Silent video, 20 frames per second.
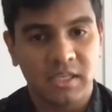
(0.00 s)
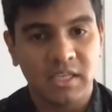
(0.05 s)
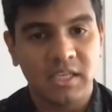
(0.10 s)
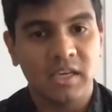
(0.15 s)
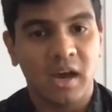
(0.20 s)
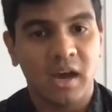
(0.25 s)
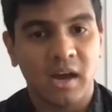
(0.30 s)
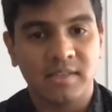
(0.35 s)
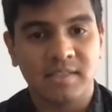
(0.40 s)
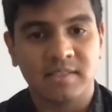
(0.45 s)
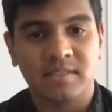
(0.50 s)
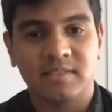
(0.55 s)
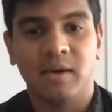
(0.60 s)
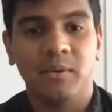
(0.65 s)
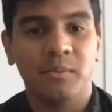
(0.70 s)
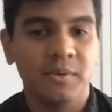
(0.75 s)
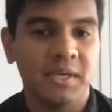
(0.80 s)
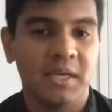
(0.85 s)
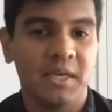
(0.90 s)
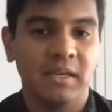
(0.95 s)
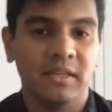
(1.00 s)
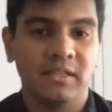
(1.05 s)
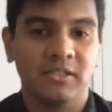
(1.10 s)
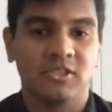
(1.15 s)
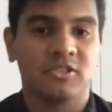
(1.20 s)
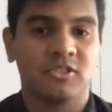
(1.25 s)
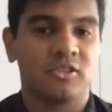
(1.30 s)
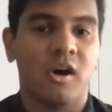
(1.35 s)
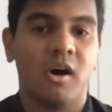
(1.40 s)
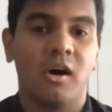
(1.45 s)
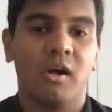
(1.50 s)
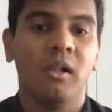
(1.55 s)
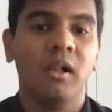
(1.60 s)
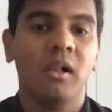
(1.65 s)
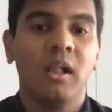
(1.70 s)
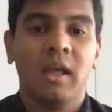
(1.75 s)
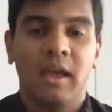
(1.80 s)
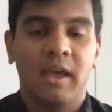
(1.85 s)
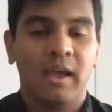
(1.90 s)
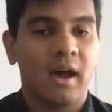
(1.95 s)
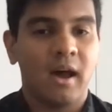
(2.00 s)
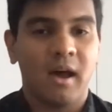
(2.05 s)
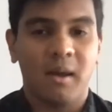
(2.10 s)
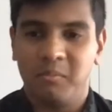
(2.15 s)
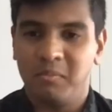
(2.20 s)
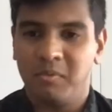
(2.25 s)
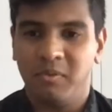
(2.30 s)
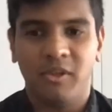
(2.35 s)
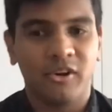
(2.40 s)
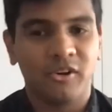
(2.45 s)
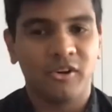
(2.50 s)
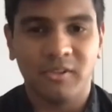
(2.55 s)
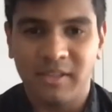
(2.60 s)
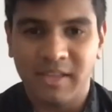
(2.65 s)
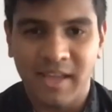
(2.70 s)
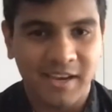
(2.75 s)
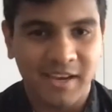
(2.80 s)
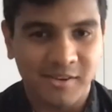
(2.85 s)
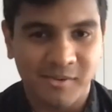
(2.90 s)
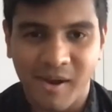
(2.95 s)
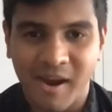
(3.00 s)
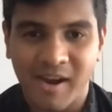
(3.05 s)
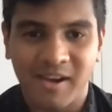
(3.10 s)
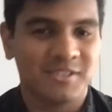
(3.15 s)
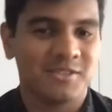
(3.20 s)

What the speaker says: kiosk that we can install literally anywhere.